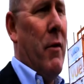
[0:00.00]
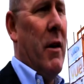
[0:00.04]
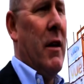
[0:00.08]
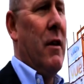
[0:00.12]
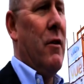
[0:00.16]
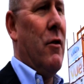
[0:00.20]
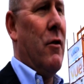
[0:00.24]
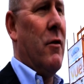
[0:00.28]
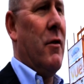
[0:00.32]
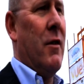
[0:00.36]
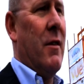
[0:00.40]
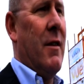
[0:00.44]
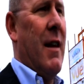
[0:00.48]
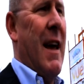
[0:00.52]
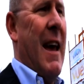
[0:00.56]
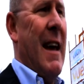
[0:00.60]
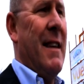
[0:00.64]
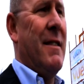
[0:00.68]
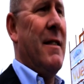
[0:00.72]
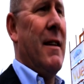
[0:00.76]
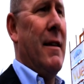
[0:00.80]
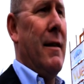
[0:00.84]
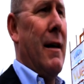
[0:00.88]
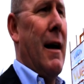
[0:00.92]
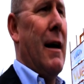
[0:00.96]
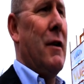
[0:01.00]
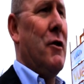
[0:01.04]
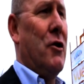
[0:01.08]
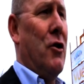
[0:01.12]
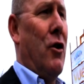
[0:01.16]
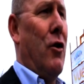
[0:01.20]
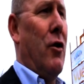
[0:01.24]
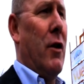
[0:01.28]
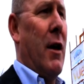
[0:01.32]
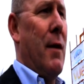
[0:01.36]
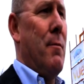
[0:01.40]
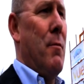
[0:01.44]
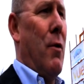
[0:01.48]
good at hitting that
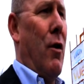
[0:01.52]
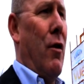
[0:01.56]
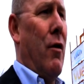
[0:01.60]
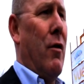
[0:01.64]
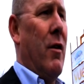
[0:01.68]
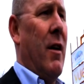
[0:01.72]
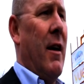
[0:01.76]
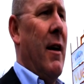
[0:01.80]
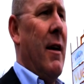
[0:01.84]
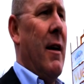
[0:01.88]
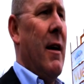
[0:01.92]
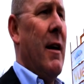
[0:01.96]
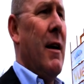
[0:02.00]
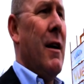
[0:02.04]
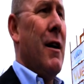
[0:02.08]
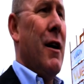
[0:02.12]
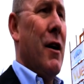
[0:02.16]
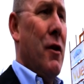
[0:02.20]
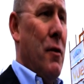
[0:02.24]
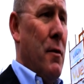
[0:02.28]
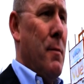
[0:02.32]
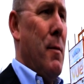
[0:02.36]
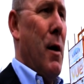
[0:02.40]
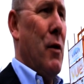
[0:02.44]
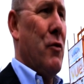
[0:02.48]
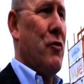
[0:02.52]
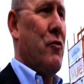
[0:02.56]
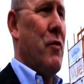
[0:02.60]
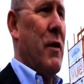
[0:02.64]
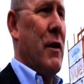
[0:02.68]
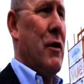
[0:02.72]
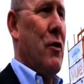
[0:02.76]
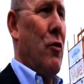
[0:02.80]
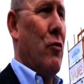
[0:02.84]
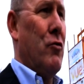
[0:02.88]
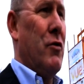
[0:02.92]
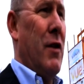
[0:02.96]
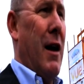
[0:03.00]
target market at the most
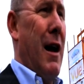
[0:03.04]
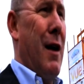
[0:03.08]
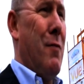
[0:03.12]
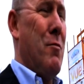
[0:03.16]
critical time.